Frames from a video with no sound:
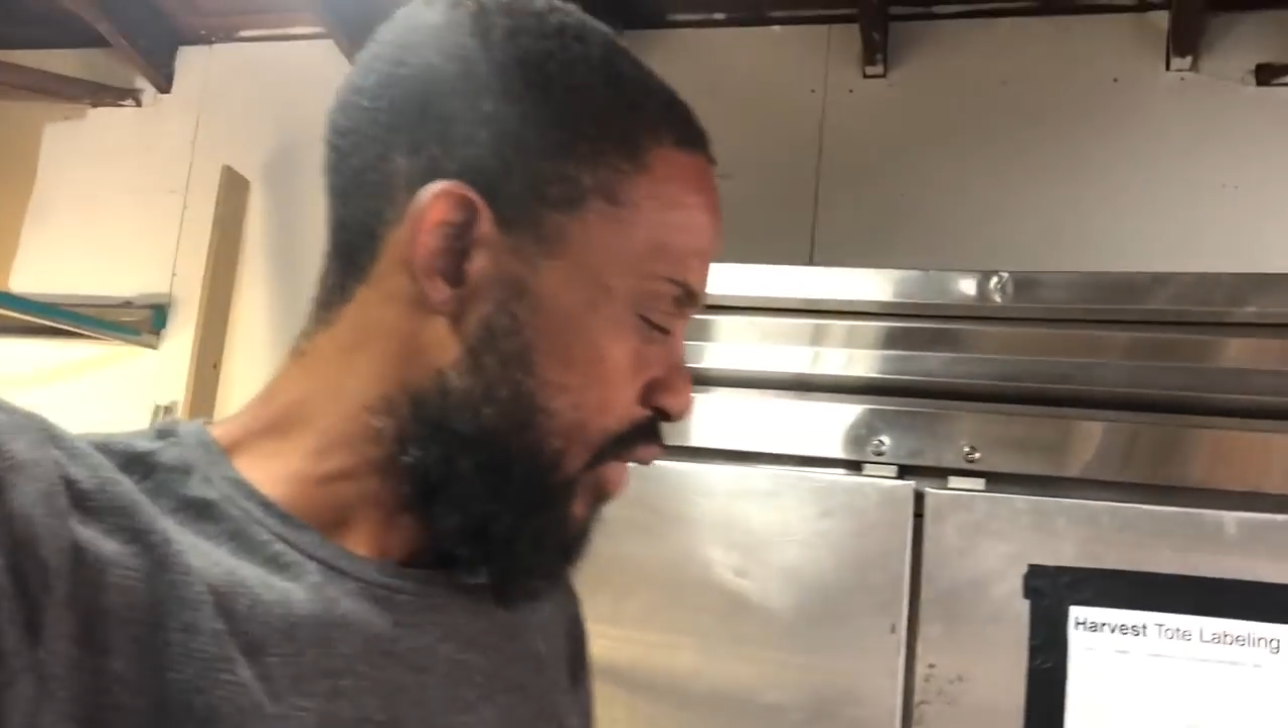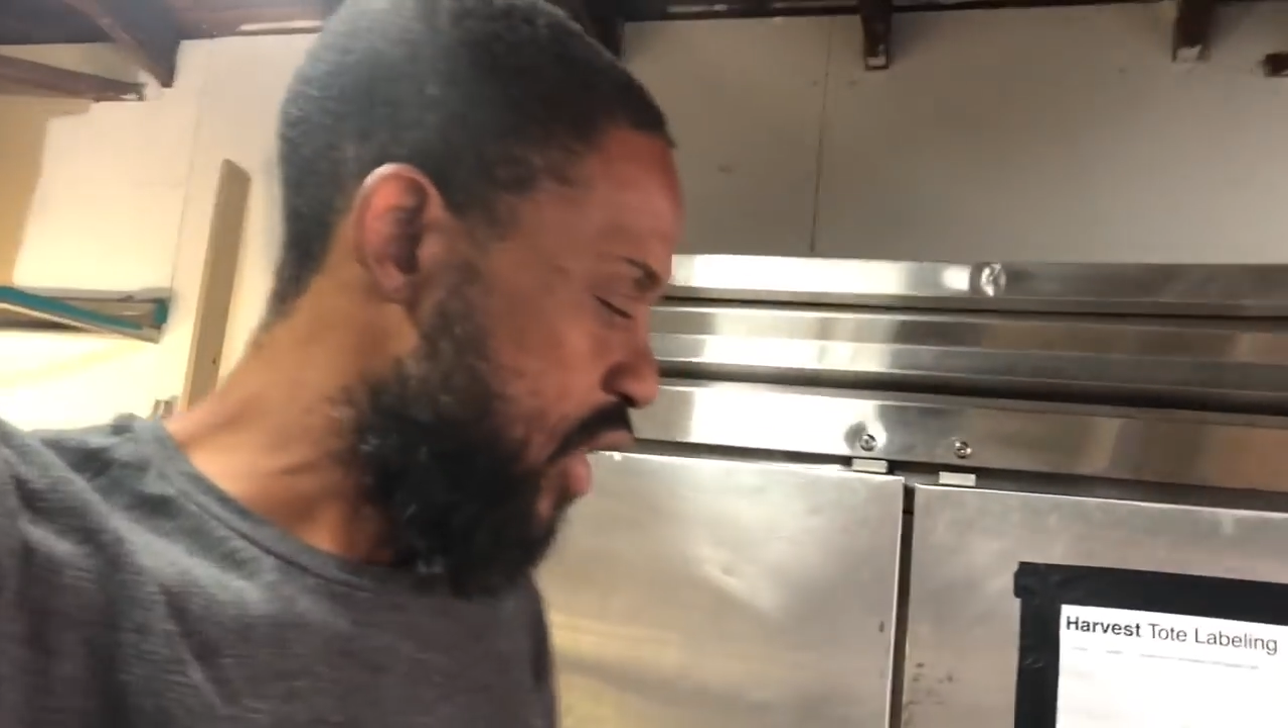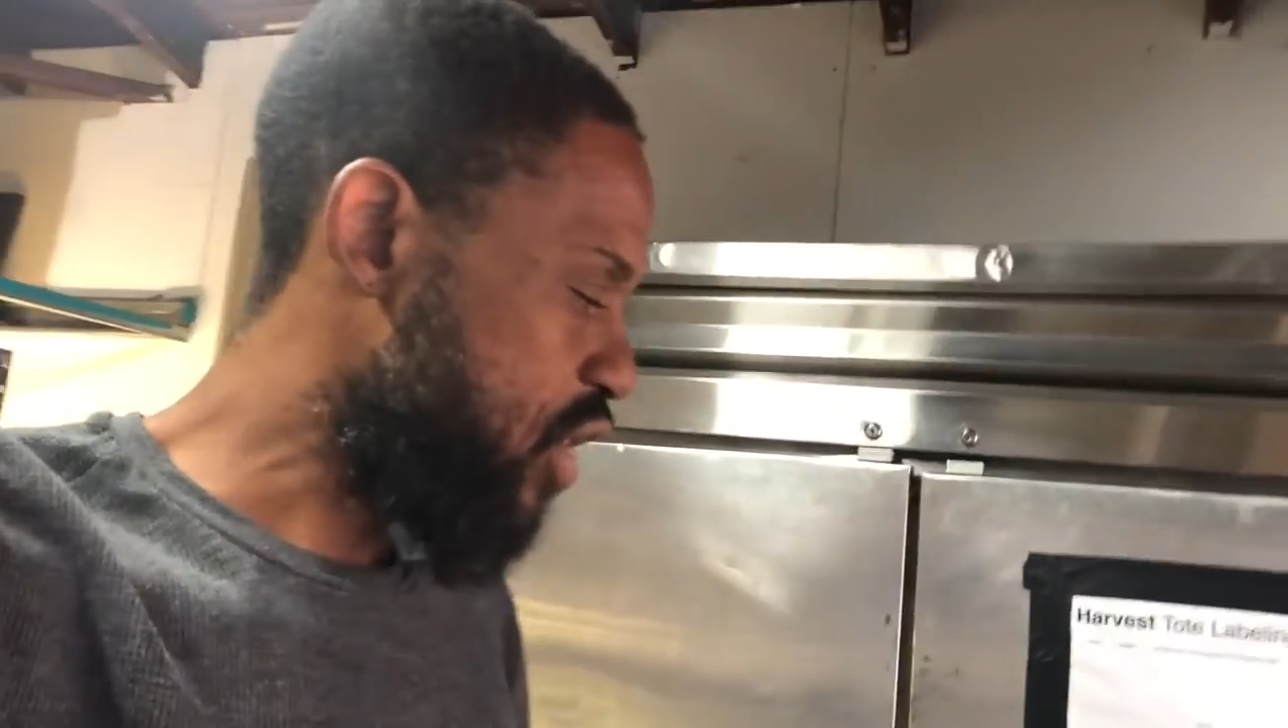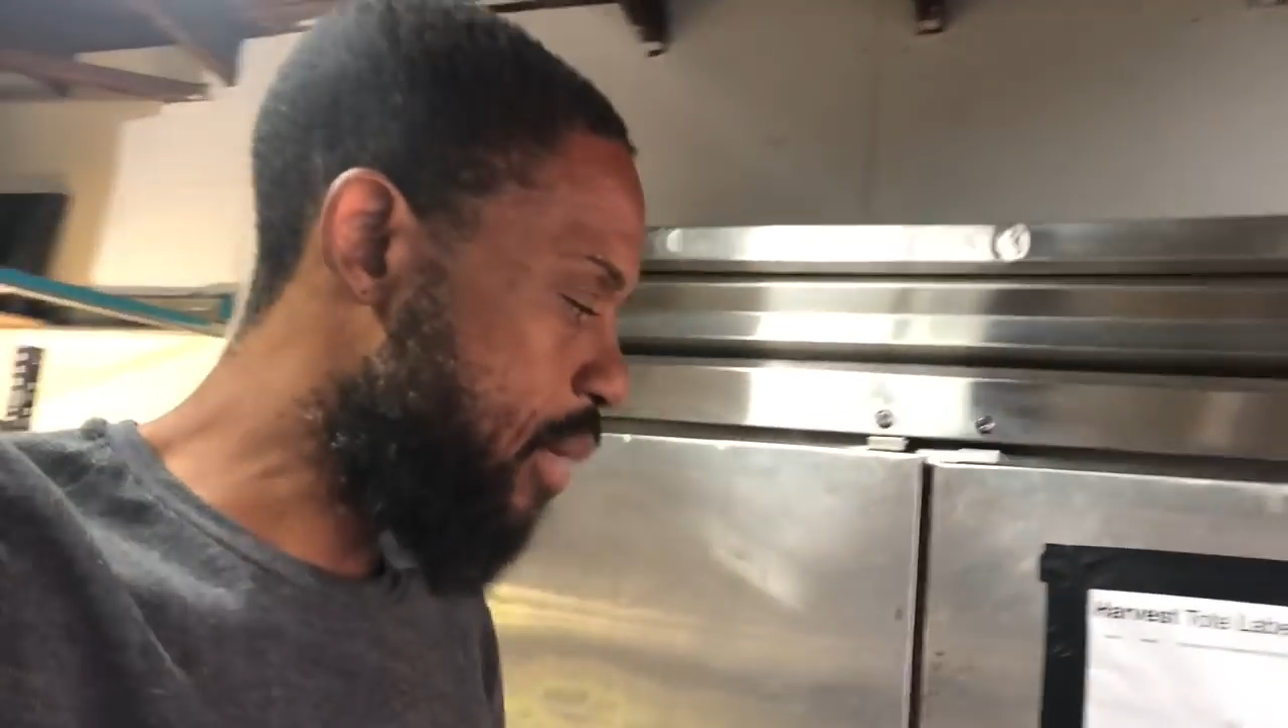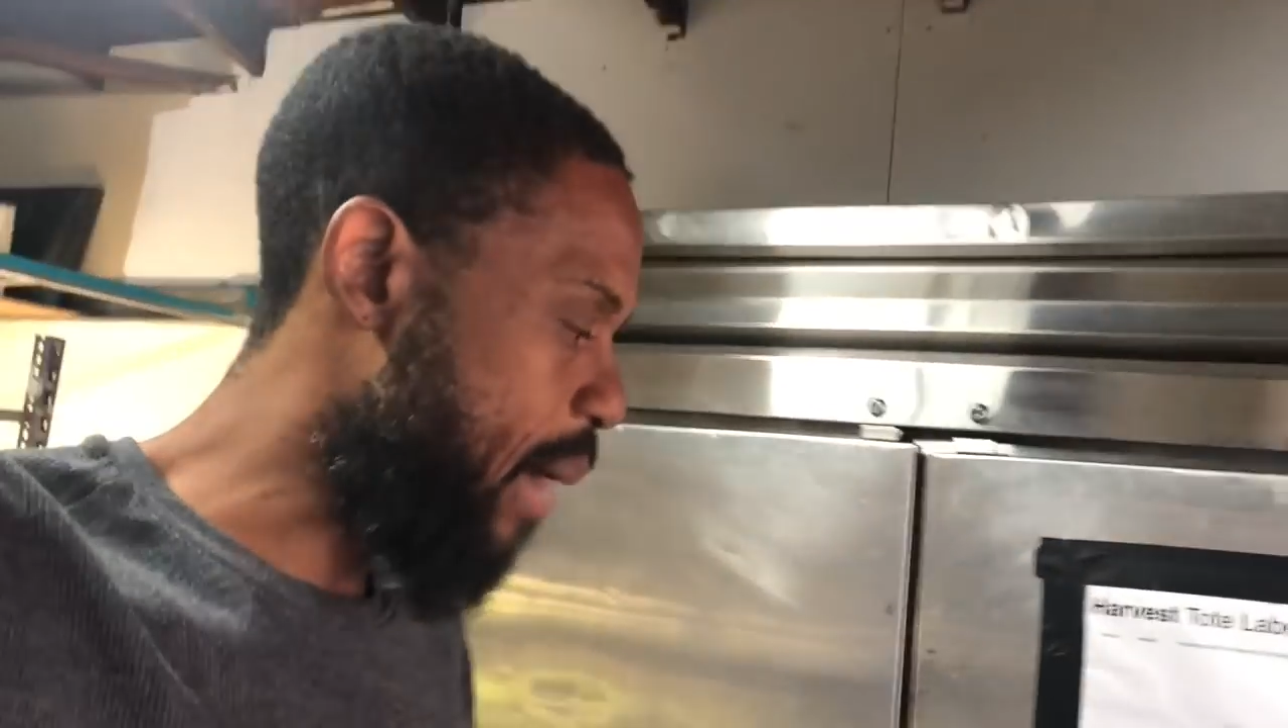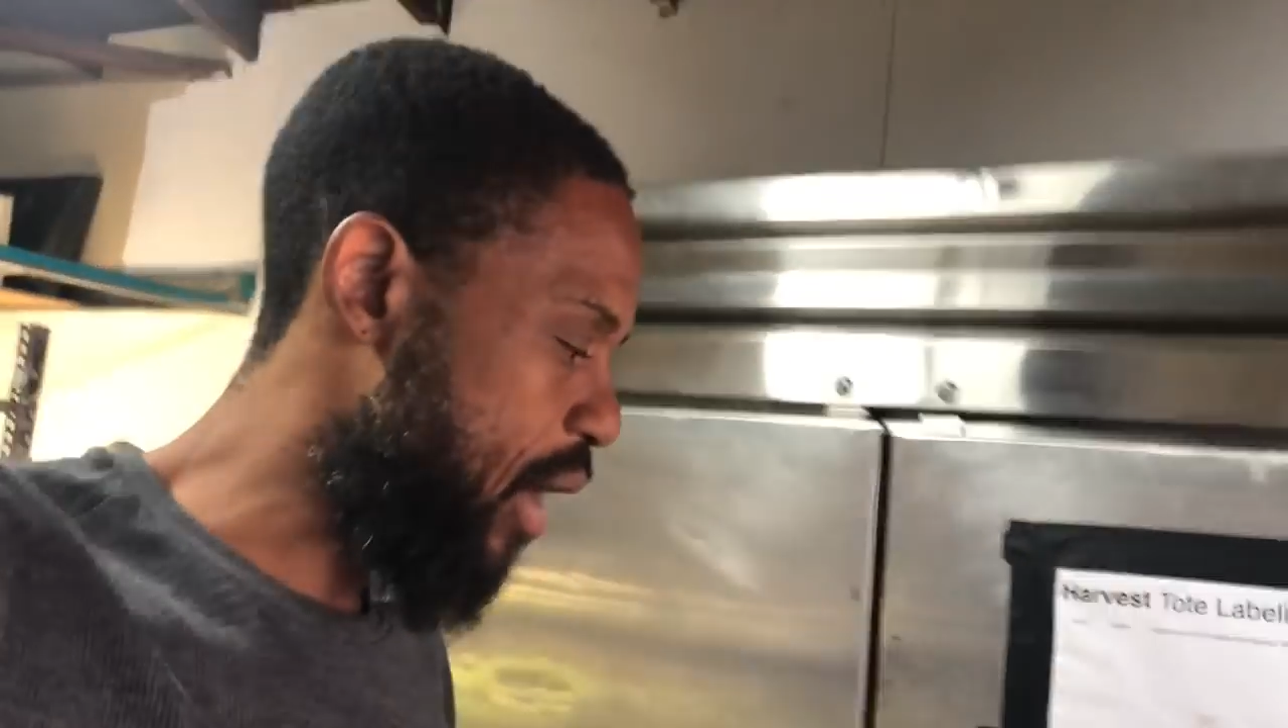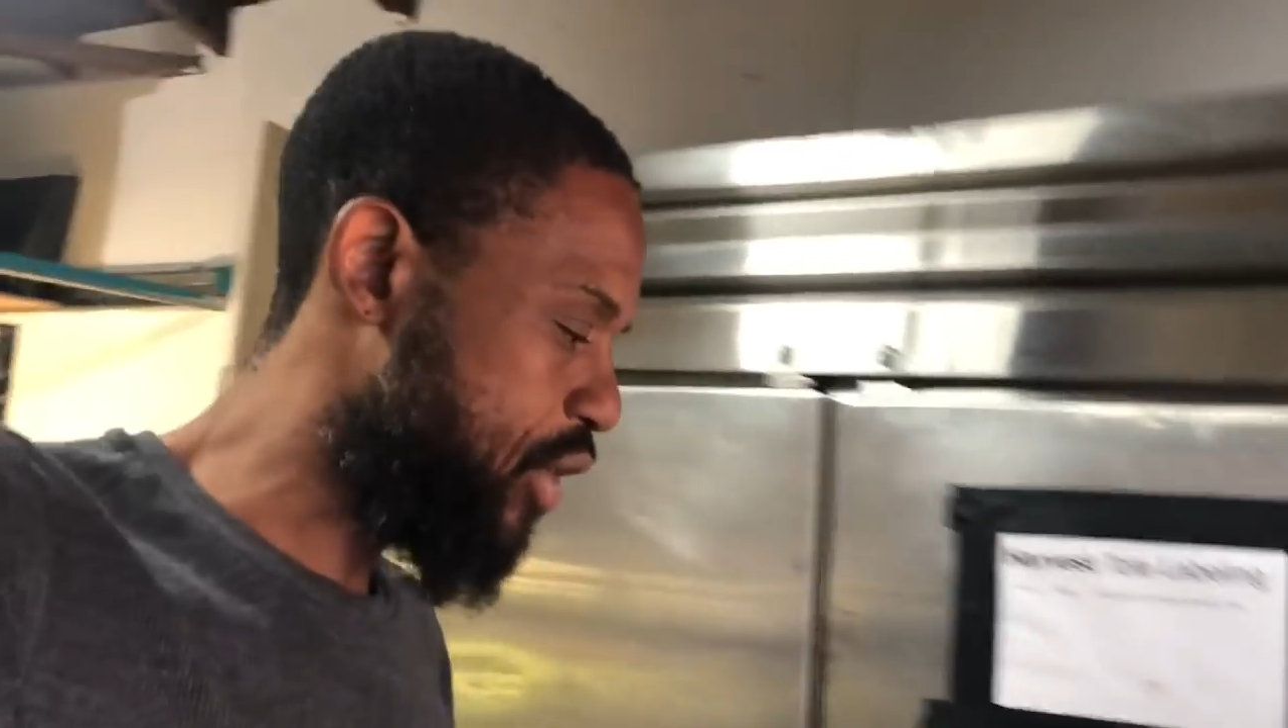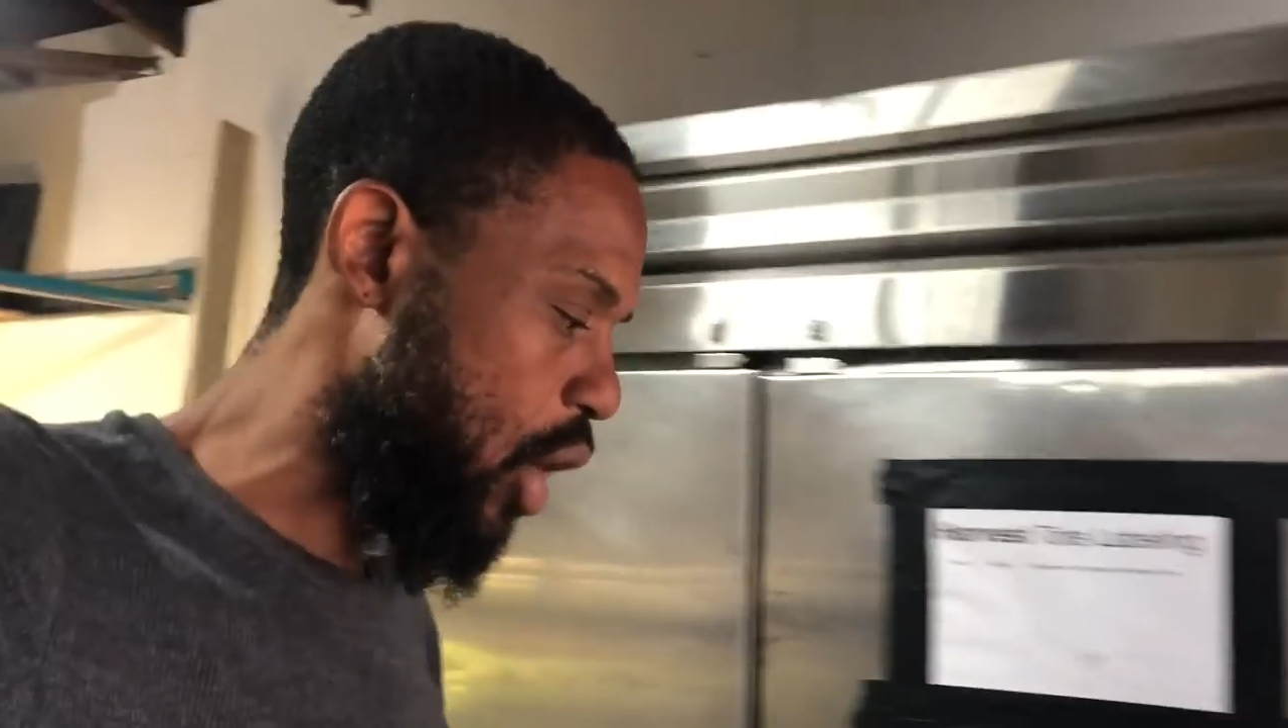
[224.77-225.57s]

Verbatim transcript: these are the better